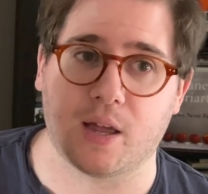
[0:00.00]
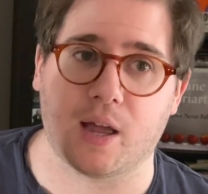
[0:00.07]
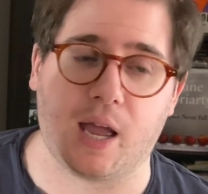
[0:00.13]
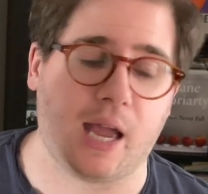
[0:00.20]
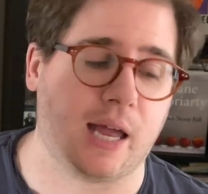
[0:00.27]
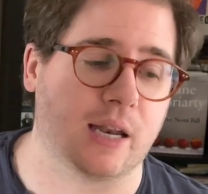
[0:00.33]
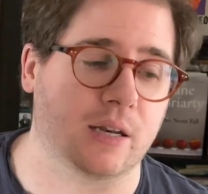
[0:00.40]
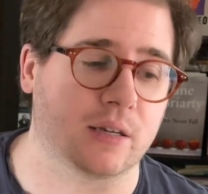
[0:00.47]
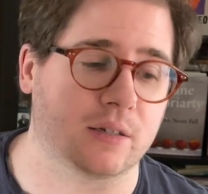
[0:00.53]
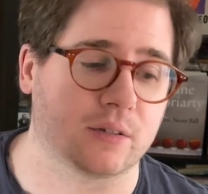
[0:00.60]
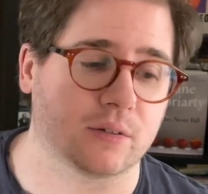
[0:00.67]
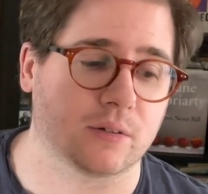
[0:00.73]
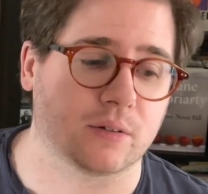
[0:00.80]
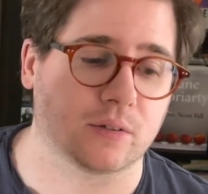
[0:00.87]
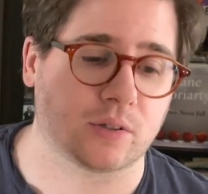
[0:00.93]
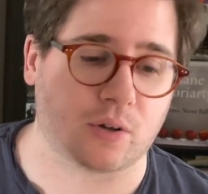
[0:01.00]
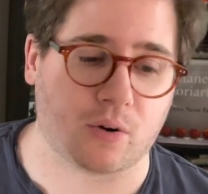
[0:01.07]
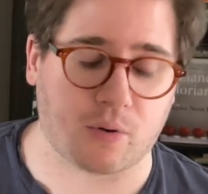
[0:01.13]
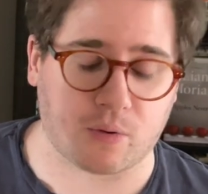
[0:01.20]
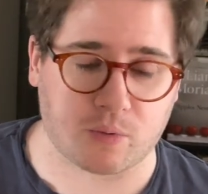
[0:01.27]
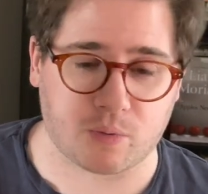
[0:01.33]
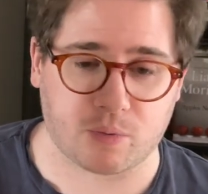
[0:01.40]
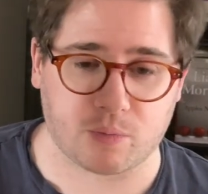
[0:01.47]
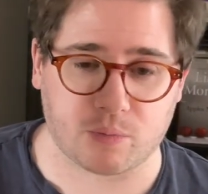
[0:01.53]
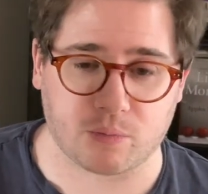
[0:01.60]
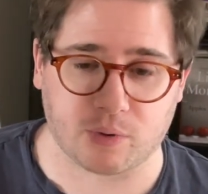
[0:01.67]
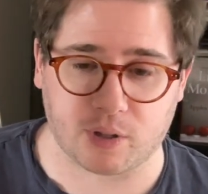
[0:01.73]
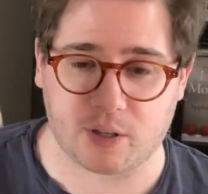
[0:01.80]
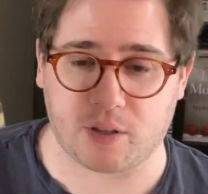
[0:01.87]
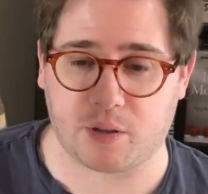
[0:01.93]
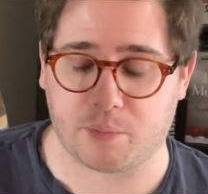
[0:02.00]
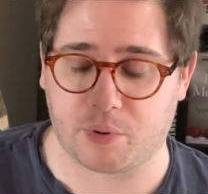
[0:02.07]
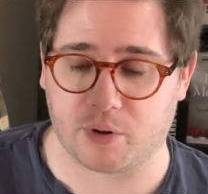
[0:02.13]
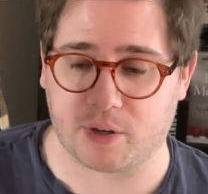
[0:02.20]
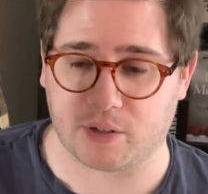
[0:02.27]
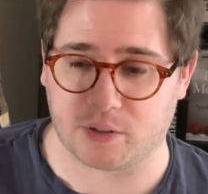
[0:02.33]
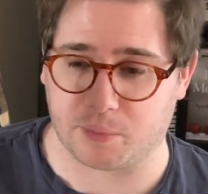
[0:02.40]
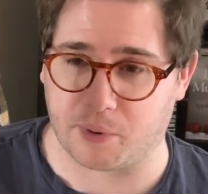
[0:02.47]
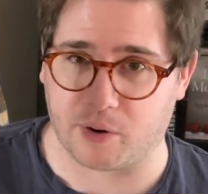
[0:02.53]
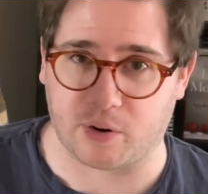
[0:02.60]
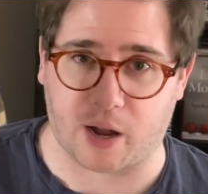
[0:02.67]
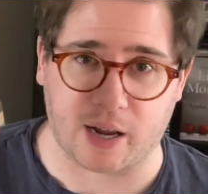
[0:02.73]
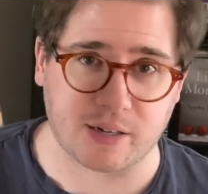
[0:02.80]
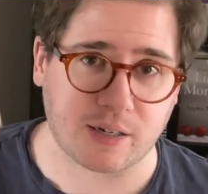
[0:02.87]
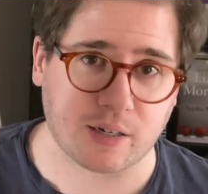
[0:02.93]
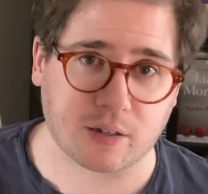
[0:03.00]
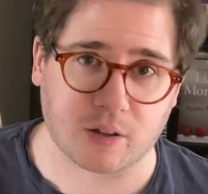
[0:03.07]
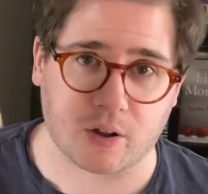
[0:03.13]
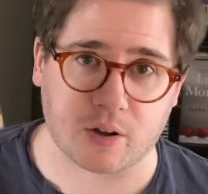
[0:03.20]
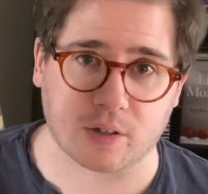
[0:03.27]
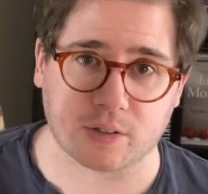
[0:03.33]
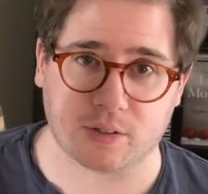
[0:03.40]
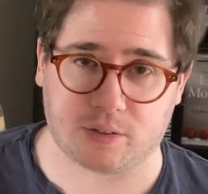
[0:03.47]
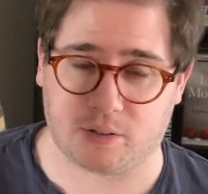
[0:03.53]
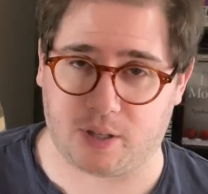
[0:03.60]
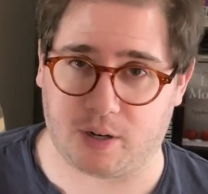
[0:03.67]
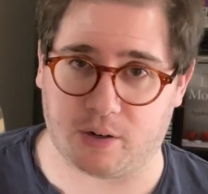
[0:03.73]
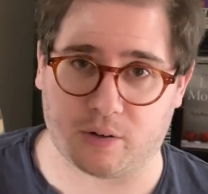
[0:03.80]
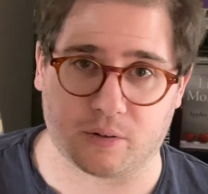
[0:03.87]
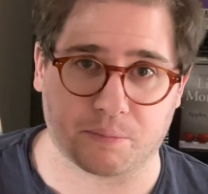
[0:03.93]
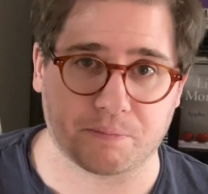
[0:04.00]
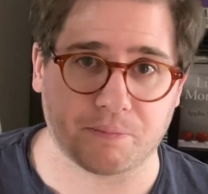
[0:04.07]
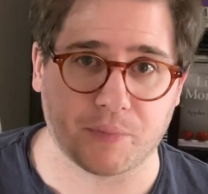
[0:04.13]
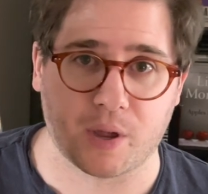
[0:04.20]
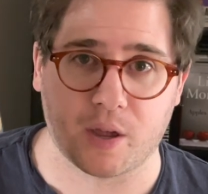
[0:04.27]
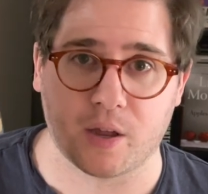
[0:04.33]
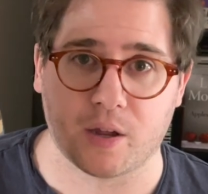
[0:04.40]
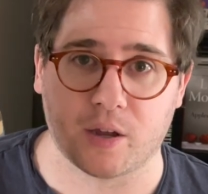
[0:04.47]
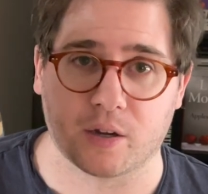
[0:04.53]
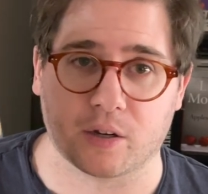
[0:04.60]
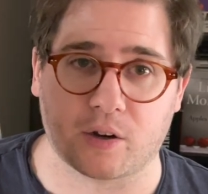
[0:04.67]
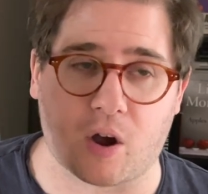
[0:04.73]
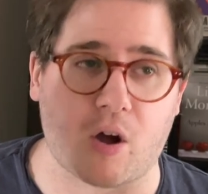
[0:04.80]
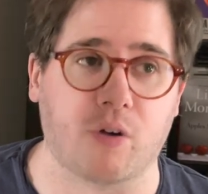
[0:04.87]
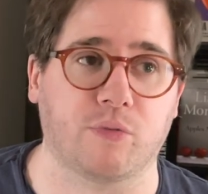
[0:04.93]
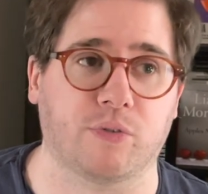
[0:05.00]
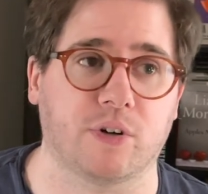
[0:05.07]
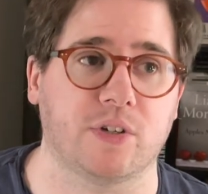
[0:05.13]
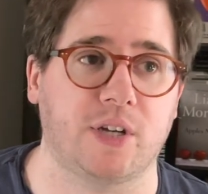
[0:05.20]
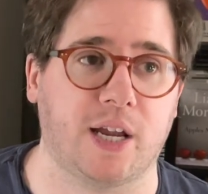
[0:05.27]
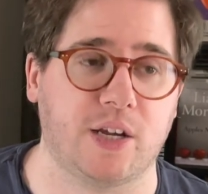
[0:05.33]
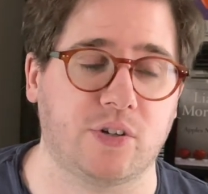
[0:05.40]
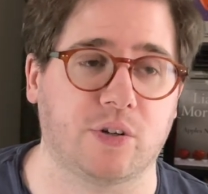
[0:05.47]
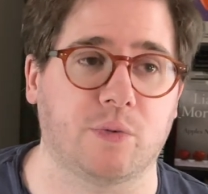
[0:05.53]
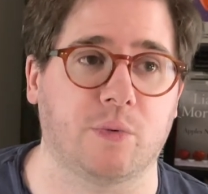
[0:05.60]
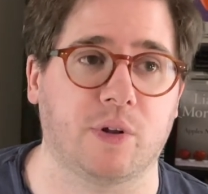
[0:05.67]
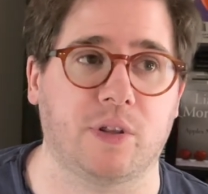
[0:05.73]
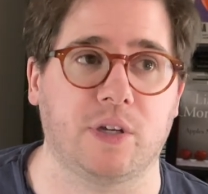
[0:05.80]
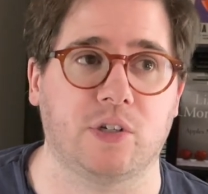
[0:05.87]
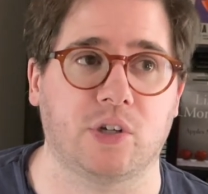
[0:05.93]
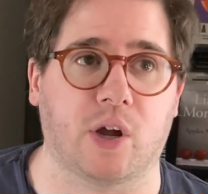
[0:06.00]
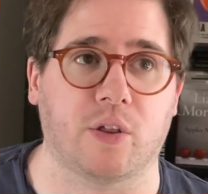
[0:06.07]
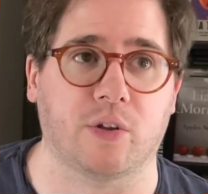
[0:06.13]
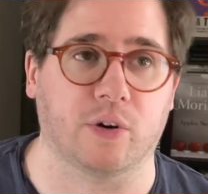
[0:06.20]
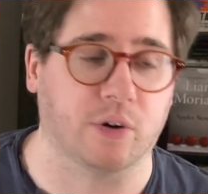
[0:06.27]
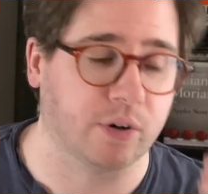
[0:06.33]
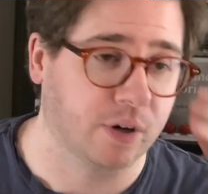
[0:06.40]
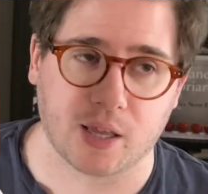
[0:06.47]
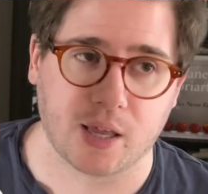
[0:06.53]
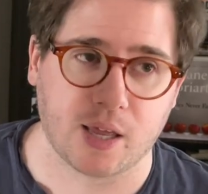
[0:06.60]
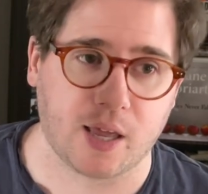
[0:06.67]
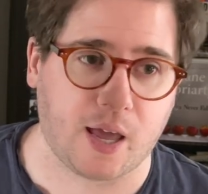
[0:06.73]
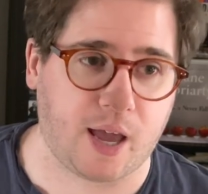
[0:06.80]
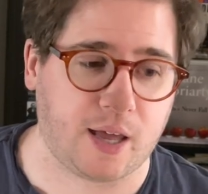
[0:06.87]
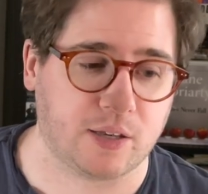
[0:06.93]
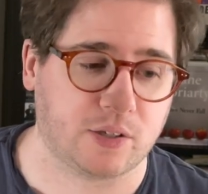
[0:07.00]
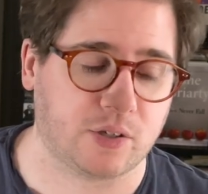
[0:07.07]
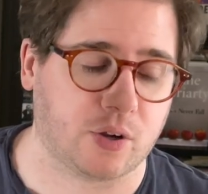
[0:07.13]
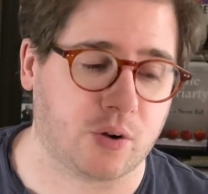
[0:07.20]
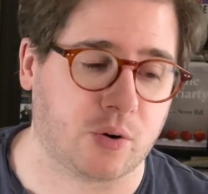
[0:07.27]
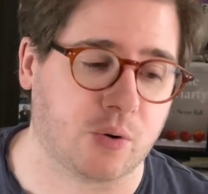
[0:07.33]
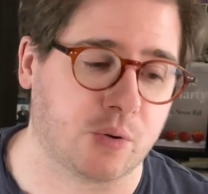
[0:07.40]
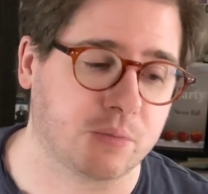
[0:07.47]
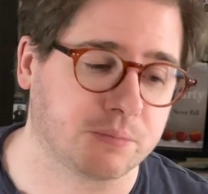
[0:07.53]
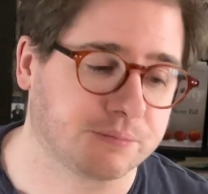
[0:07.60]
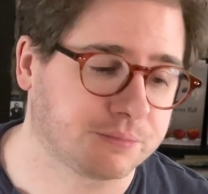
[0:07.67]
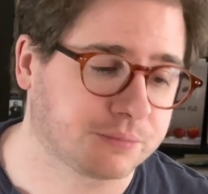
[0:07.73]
And so really the book is about ideologues, their confrontation with each other, and so